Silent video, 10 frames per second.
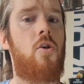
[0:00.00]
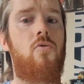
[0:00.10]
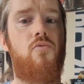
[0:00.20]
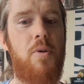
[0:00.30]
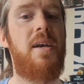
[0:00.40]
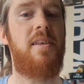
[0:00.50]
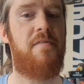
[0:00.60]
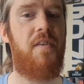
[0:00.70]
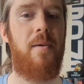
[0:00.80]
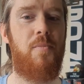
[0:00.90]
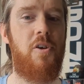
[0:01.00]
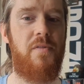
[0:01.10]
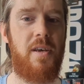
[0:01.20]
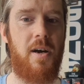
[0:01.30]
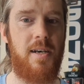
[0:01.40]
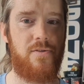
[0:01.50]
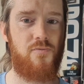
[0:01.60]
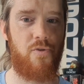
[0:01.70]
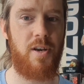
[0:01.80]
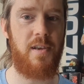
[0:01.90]
Really fun movie, guys.
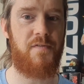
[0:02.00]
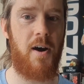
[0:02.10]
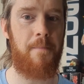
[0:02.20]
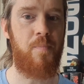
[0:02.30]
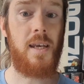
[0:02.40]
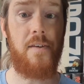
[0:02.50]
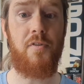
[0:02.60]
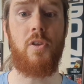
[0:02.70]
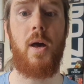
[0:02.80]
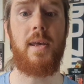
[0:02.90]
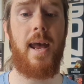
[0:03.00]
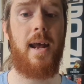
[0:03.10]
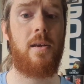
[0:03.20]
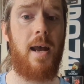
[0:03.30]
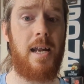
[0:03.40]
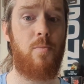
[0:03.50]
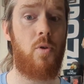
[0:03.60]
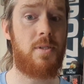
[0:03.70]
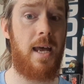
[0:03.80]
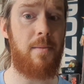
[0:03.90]
Really fun. If you like animal
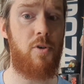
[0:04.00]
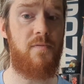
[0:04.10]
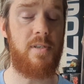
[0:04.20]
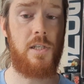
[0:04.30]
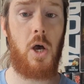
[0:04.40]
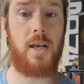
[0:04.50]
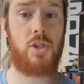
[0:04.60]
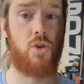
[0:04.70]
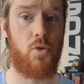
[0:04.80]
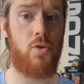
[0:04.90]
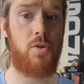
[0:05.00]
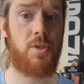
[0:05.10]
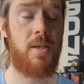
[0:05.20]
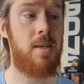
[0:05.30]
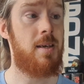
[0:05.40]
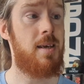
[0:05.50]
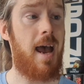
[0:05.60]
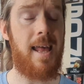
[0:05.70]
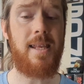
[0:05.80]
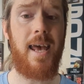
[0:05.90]
attack movies like Jaws,
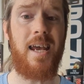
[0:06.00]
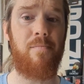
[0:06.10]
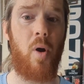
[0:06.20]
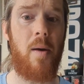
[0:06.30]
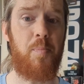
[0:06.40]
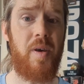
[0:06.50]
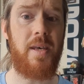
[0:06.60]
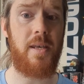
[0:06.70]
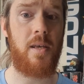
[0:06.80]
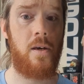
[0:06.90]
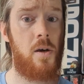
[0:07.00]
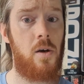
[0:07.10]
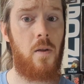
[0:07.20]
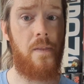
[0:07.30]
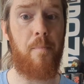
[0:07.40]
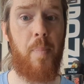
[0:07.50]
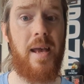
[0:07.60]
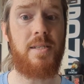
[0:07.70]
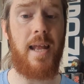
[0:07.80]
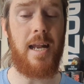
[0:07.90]
Alligator might be the
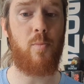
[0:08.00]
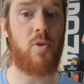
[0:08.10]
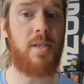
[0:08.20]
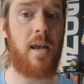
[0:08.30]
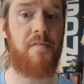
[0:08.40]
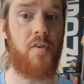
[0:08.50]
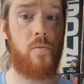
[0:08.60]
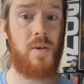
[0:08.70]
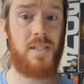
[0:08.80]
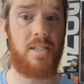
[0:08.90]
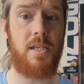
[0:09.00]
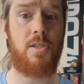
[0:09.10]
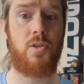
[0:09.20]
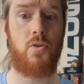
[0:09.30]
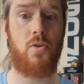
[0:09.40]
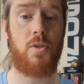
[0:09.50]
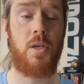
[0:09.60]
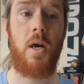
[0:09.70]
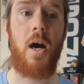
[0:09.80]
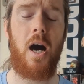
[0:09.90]
best animal attack film since Jaws.
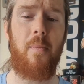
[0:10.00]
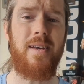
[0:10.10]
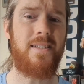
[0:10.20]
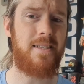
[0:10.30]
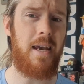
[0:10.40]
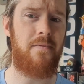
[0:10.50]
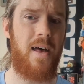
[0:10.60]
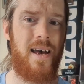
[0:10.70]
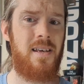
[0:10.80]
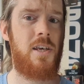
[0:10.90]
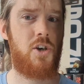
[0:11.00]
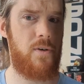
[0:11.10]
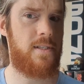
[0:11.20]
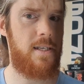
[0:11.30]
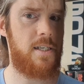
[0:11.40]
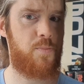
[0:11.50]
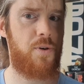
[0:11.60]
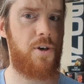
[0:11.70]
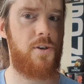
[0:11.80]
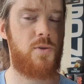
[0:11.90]
I mean, saying that, Grizzly is
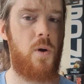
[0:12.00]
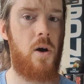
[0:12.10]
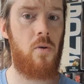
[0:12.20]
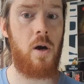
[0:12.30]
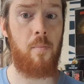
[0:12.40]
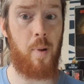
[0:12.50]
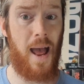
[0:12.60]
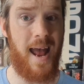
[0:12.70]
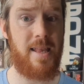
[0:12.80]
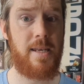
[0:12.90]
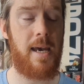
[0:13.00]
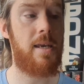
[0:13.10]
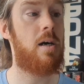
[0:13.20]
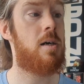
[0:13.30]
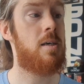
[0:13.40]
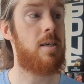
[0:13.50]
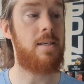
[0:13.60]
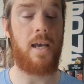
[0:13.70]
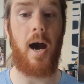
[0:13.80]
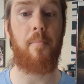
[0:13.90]
pretty good as well, but Alligator
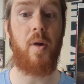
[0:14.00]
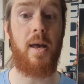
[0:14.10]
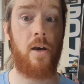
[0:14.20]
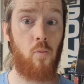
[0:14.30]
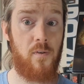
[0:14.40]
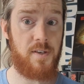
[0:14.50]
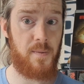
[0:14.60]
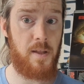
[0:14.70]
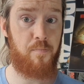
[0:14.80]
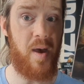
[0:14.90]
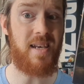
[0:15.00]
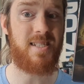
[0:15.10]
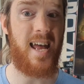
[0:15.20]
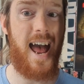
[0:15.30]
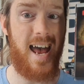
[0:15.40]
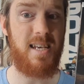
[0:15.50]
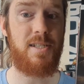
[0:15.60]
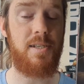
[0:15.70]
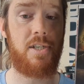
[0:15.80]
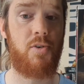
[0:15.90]
is up there with some of the best
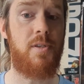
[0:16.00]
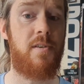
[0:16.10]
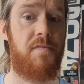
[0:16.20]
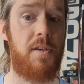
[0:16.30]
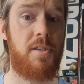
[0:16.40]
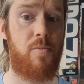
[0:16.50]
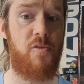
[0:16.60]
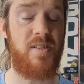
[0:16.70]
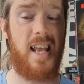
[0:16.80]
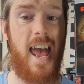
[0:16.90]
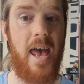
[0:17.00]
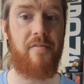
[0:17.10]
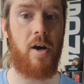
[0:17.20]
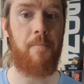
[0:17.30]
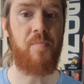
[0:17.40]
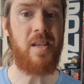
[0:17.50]
80s creature feature movies ever.